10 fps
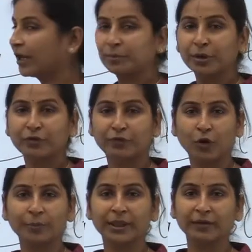
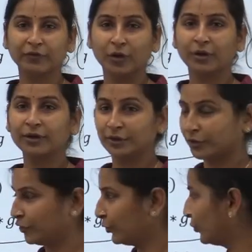performing for
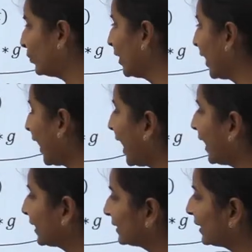u,
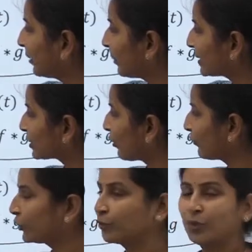and the limits of
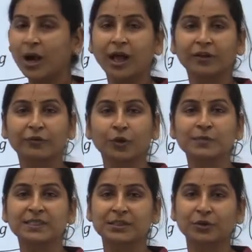u are from
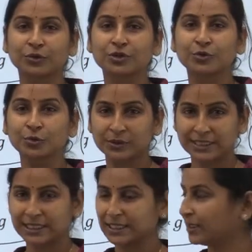0 to
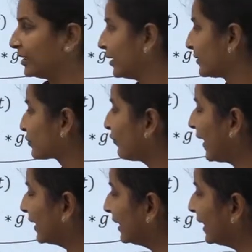t. So
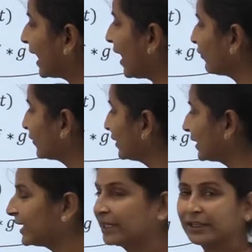finally, after
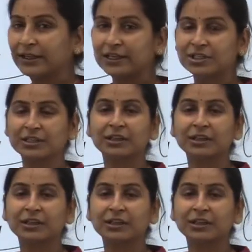integration,